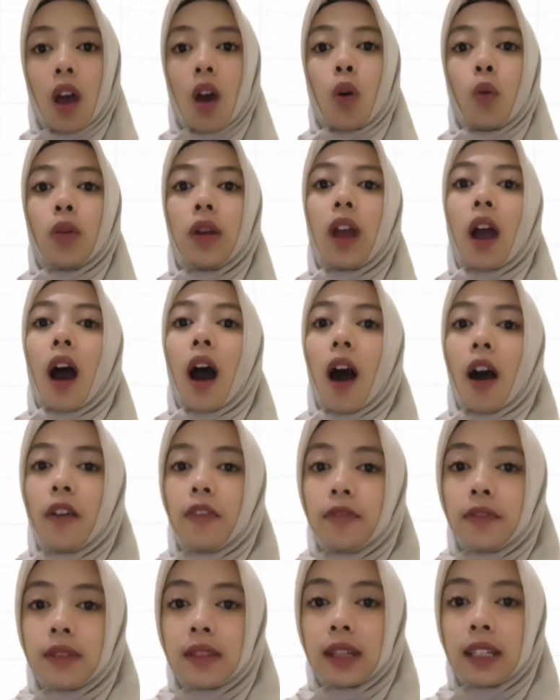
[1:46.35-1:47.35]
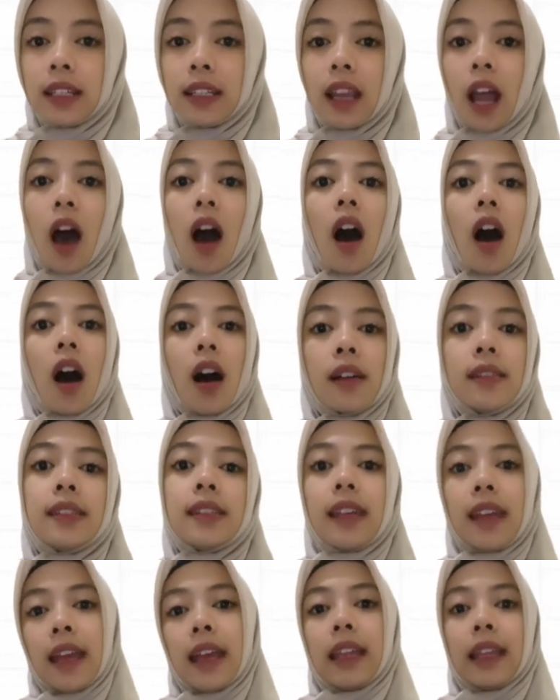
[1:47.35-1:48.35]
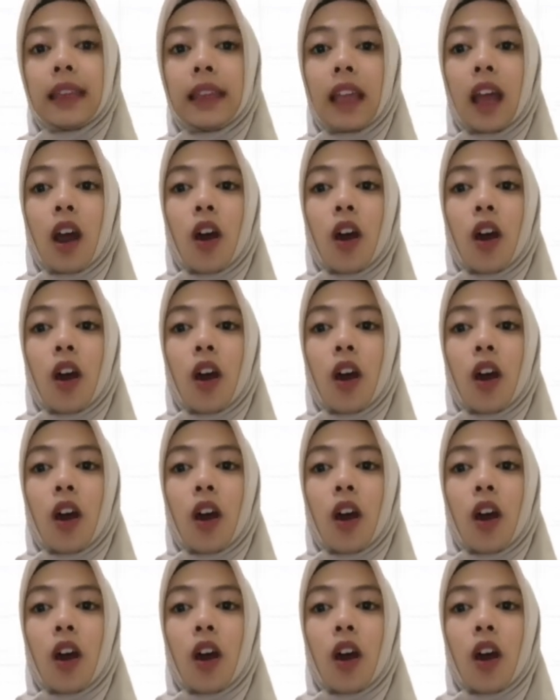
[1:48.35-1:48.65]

we often use it.